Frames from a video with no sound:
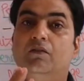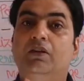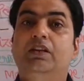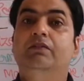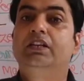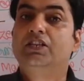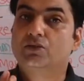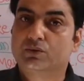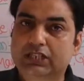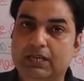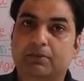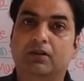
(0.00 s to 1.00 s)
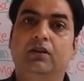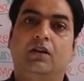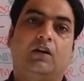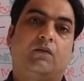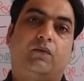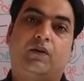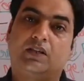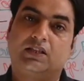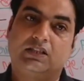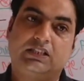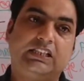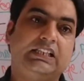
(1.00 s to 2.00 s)
very, very suitable for
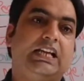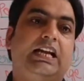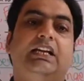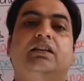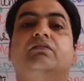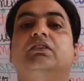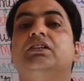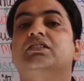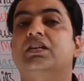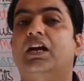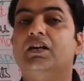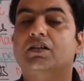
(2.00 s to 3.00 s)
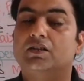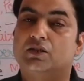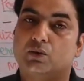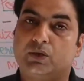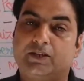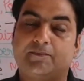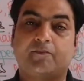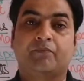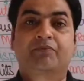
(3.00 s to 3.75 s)
the seed, and it will start growing.